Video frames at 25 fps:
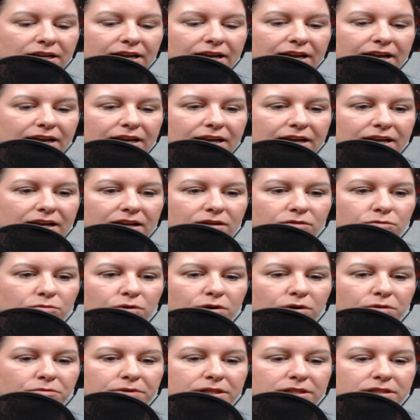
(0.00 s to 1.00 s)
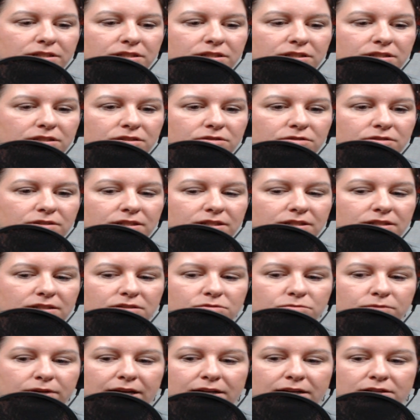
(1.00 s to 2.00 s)
And what we do
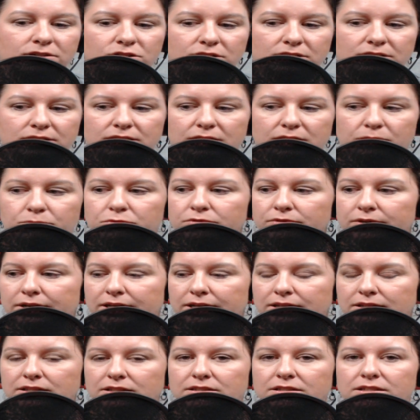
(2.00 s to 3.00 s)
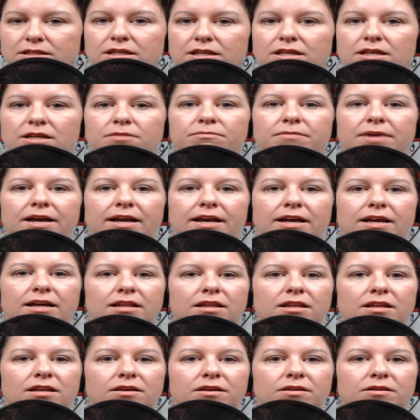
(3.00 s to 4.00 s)
is we actually separate the skim
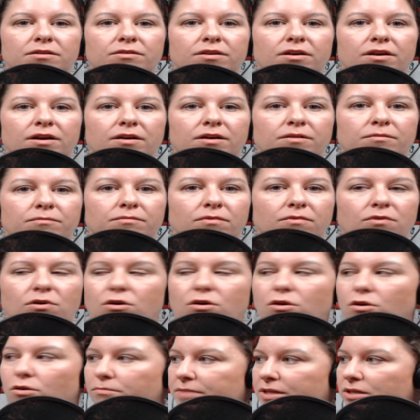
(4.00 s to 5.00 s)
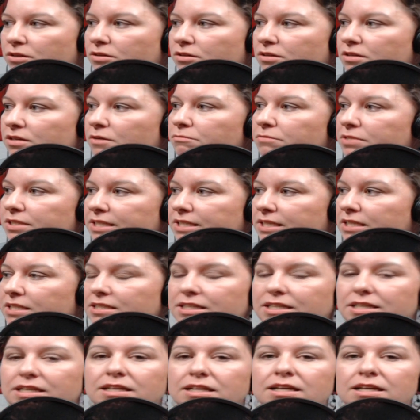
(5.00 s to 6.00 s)
and the whole milk completely,